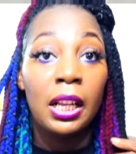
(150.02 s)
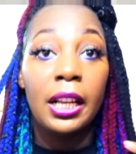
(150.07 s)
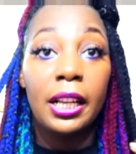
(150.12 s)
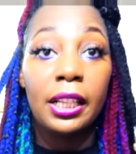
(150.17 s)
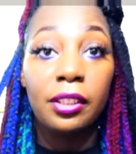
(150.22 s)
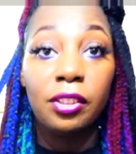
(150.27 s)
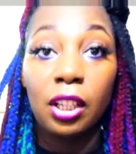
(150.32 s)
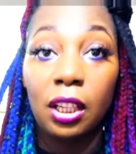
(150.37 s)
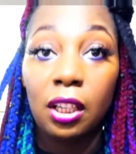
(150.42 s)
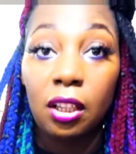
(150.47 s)

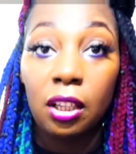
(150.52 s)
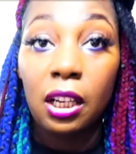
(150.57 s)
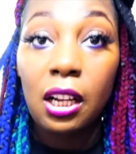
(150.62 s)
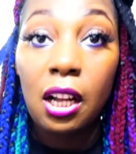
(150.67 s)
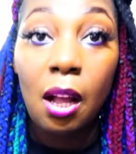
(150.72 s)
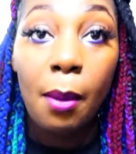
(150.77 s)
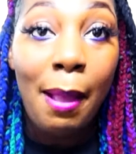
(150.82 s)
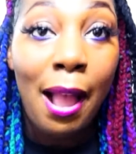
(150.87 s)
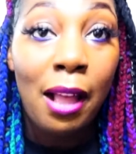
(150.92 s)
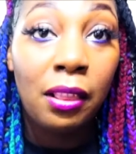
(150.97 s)
they're going to
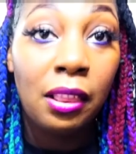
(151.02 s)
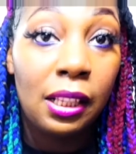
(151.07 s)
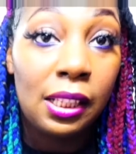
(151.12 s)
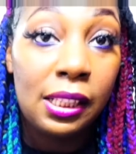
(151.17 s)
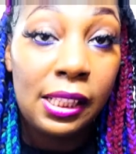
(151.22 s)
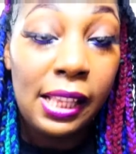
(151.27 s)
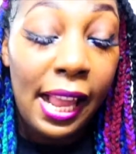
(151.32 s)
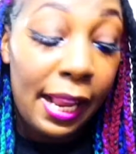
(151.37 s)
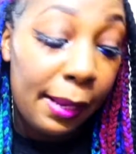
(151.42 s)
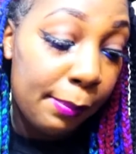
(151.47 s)
come out the
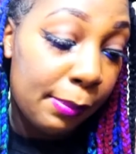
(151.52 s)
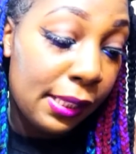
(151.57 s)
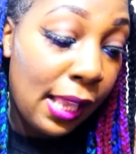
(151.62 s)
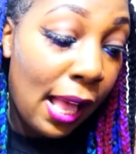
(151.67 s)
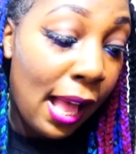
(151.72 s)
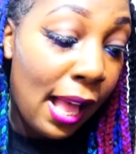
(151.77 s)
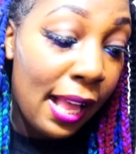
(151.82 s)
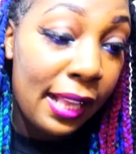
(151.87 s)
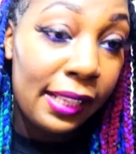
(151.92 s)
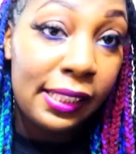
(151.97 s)
same
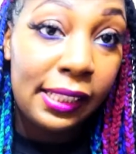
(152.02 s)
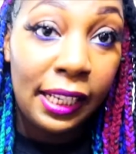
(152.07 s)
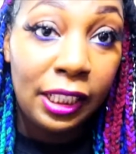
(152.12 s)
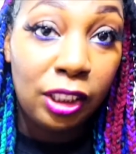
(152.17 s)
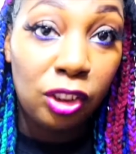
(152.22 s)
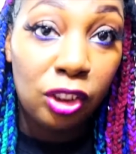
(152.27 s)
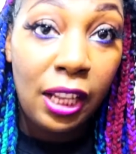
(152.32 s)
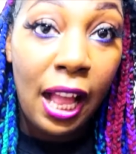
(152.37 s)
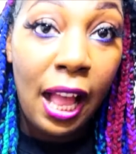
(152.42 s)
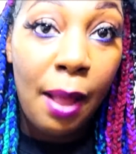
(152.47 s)
size
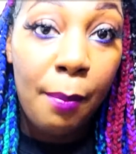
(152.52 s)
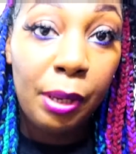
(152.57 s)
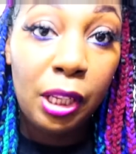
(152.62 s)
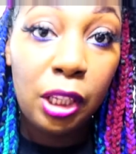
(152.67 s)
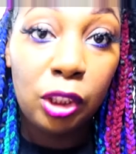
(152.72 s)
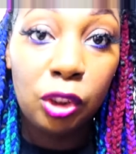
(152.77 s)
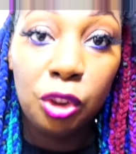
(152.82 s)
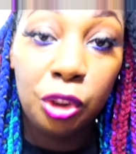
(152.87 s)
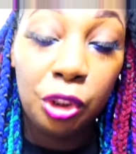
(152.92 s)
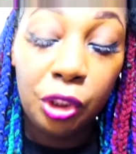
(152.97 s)
each time
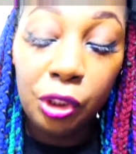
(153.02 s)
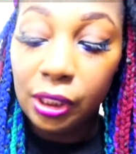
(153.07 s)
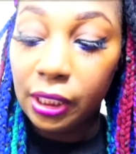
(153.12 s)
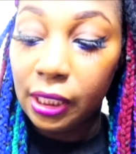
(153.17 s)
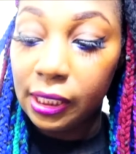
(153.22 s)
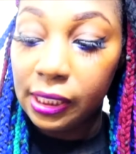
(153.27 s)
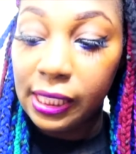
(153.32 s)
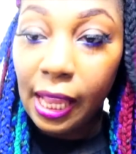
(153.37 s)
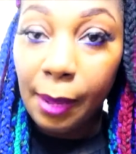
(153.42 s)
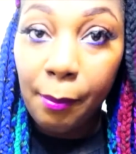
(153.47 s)
because you're using the
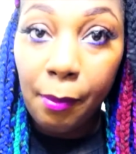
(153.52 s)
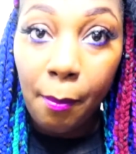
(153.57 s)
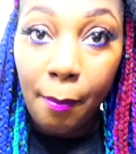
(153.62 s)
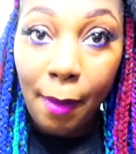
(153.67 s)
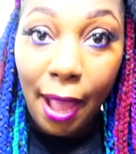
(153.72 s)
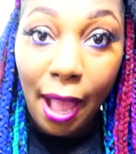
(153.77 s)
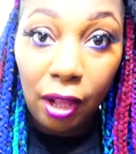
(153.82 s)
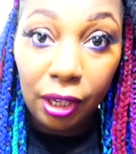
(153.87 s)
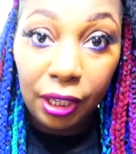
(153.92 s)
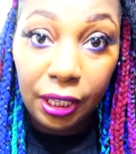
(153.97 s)
same
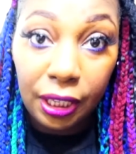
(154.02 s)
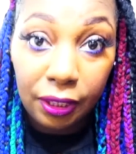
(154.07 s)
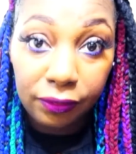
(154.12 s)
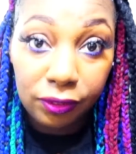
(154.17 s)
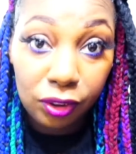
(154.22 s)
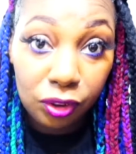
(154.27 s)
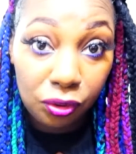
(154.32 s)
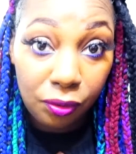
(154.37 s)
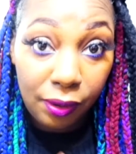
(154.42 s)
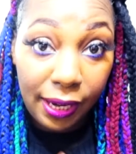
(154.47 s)
amount of
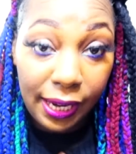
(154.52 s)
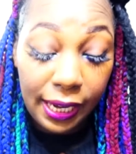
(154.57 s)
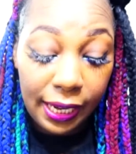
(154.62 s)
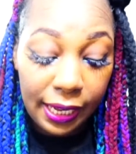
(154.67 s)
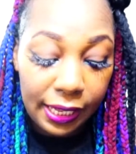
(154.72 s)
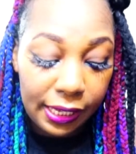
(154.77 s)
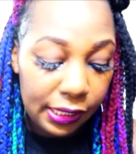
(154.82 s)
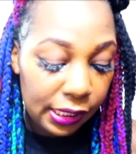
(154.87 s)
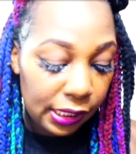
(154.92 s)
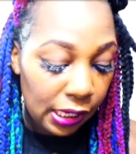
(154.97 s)
strands.